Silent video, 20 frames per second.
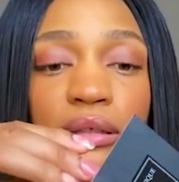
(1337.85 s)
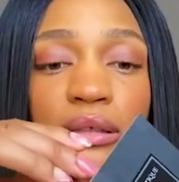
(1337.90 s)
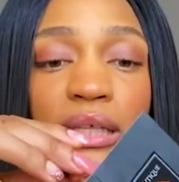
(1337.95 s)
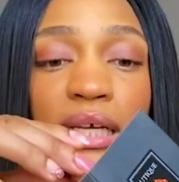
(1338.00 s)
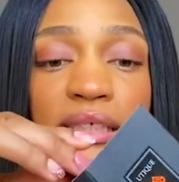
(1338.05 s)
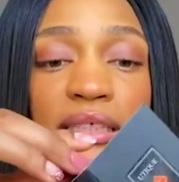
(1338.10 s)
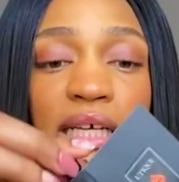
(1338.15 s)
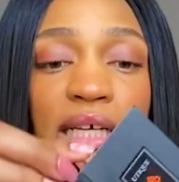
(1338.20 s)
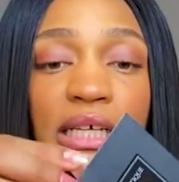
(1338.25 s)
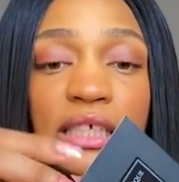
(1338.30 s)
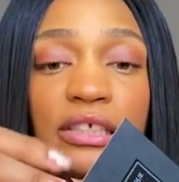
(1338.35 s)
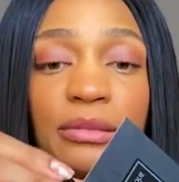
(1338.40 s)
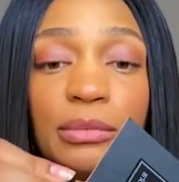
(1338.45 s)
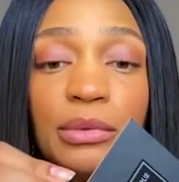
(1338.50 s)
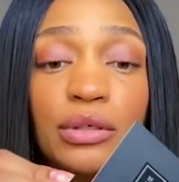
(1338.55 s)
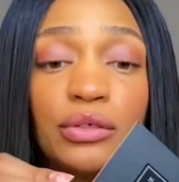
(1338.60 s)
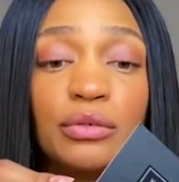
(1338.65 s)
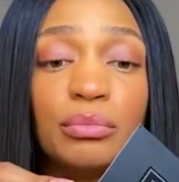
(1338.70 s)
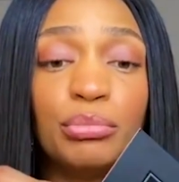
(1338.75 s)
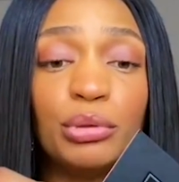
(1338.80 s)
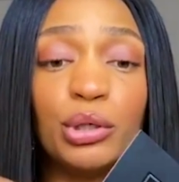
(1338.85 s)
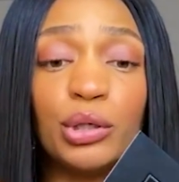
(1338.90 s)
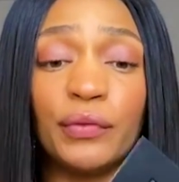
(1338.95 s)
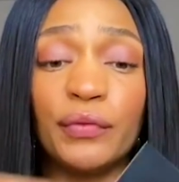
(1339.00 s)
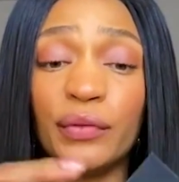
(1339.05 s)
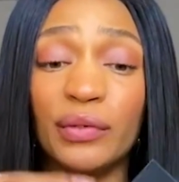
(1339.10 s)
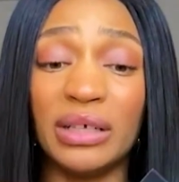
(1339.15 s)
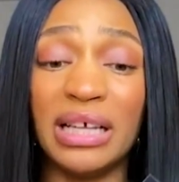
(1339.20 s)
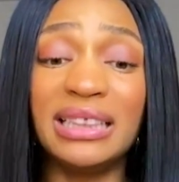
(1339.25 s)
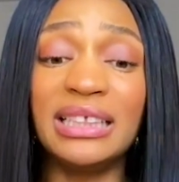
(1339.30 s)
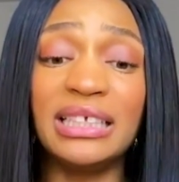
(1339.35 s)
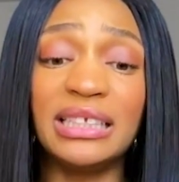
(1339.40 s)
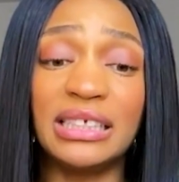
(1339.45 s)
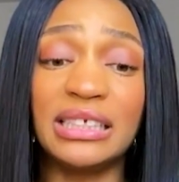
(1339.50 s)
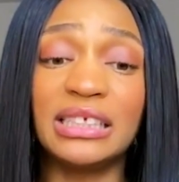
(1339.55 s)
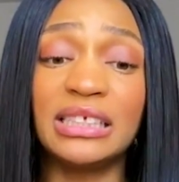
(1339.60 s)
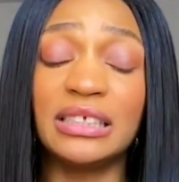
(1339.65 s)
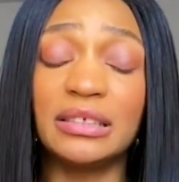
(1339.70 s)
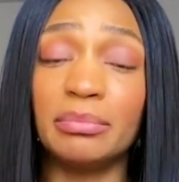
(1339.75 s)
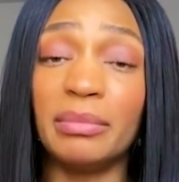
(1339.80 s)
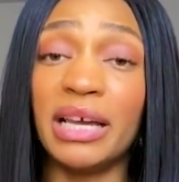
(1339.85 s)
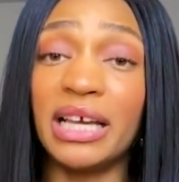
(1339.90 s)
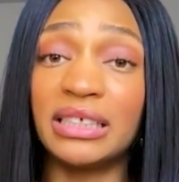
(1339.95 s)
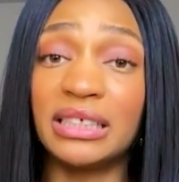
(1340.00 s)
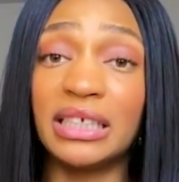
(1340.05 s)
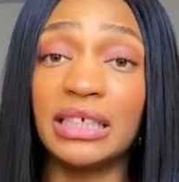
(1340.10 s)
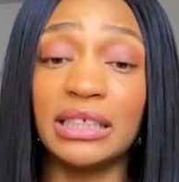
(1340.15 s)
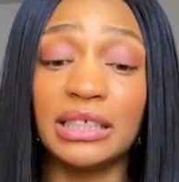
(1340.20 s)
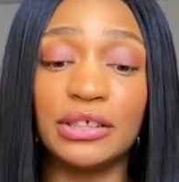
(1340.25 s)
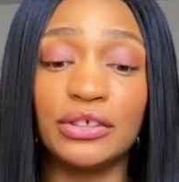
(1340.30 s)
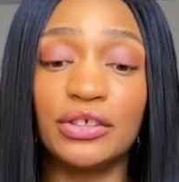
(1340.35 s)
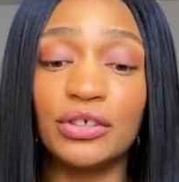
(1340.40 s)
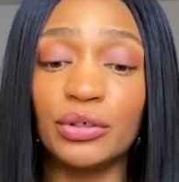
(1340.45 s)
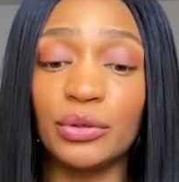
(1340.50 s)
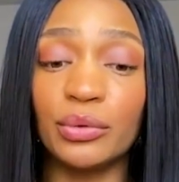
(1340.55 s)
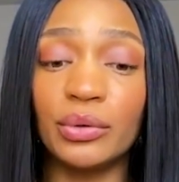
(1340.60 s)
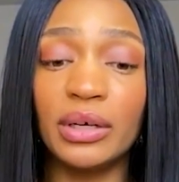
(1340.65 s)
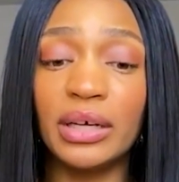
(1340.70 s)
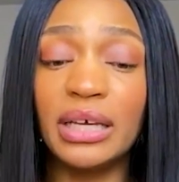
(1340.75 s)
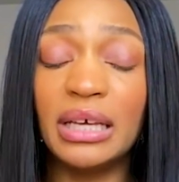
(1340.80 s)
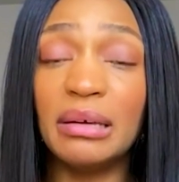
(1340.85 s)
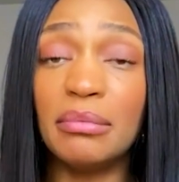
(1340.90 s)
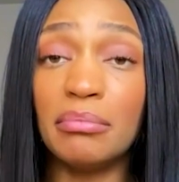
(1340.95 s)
That's how it smells. Beautiful. I think this is masculine too.